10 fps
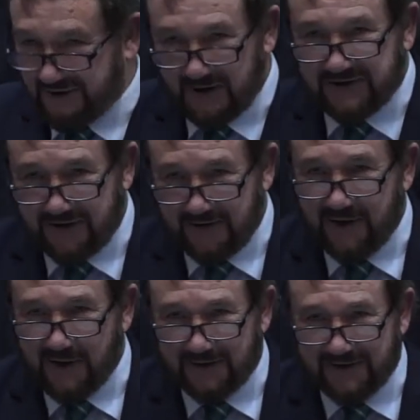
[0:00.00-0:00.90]
especially in
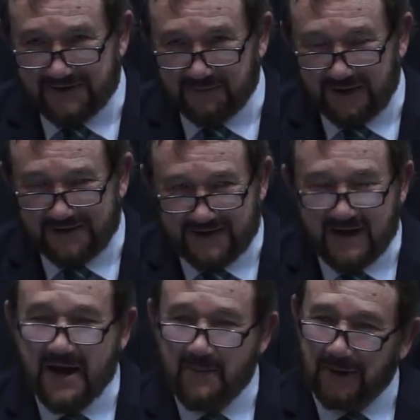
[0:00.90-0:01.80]
the autism case.
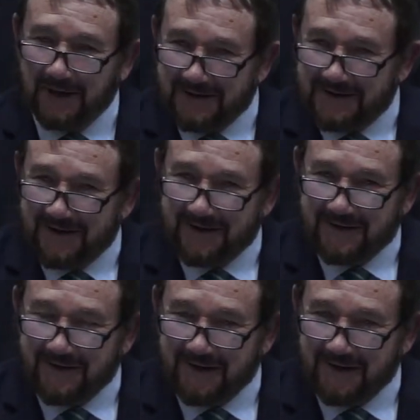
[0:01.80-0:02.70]
But I didn't
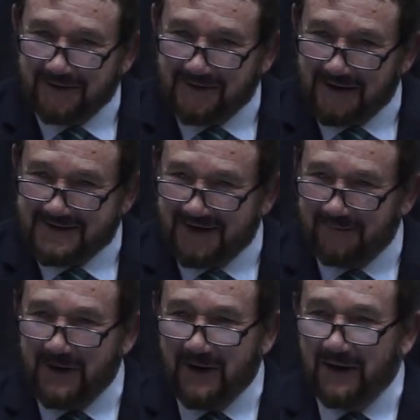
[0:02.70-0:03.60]
get the
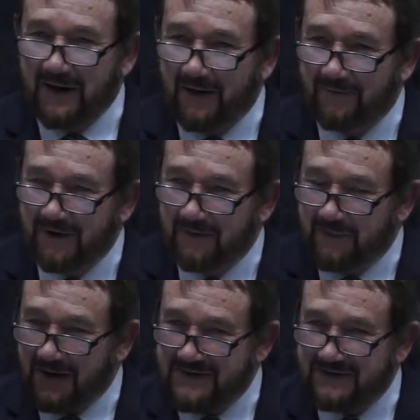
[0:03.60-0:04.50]
concept of the
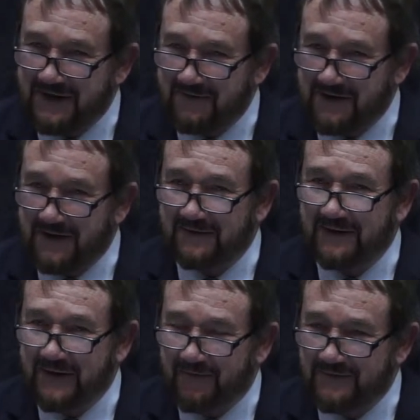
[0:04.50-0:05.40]
positivity and
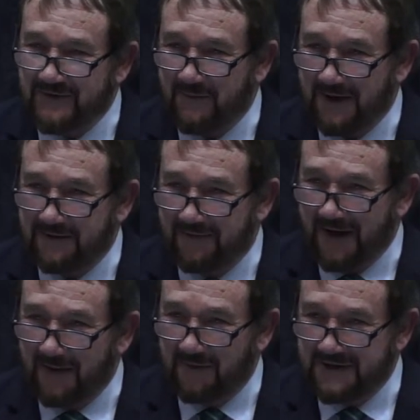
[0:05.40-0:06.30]
the difference it made to
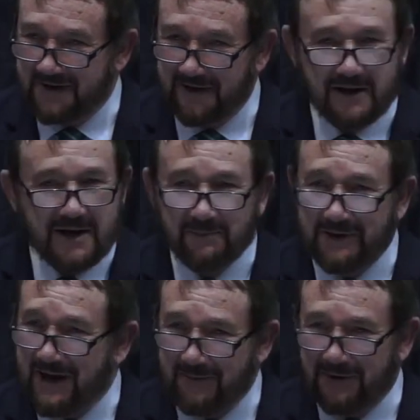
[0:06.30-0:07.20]
families, like
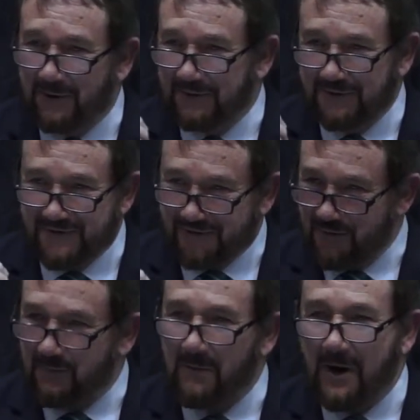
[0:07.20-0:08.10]
being able to go to the
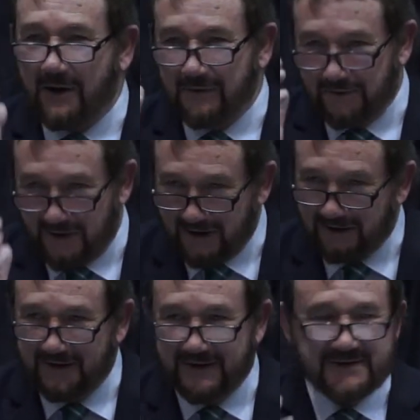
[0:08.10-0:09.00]
supermarket on
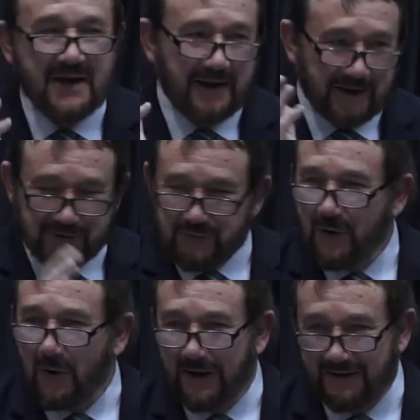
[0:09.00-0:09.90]
holidays, and you
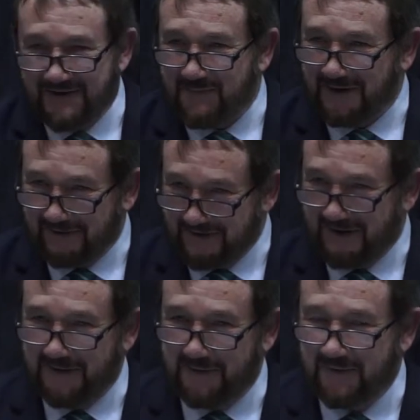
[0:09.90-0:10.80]
know all this better than
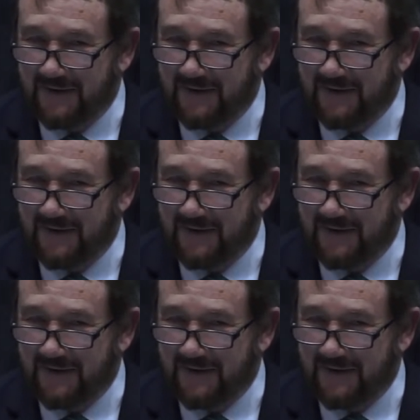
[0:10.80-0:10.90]
I do.